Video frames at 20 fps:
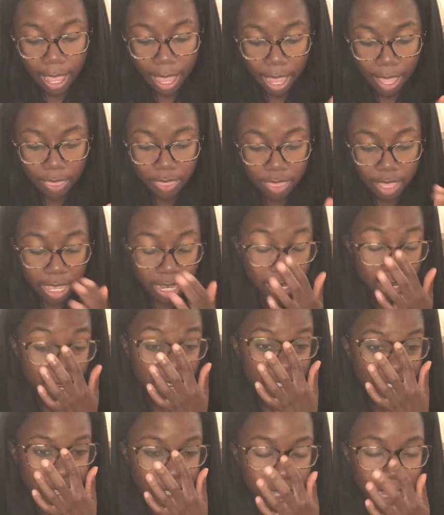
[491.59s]
and then
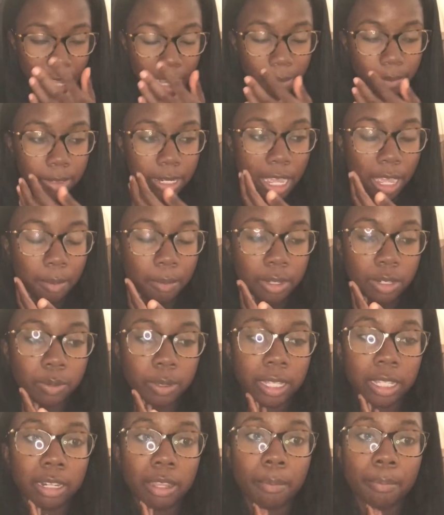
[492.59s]
it came down
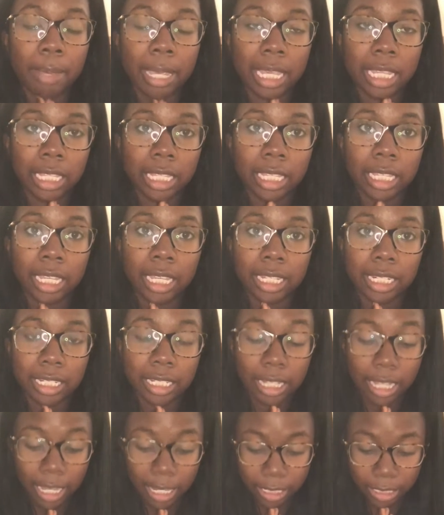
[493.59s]
between Bailey and
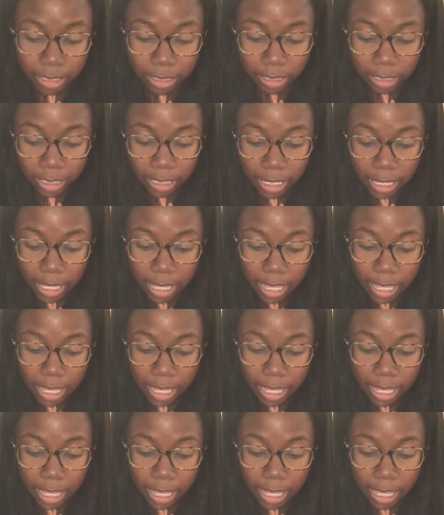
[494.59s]
Tyler.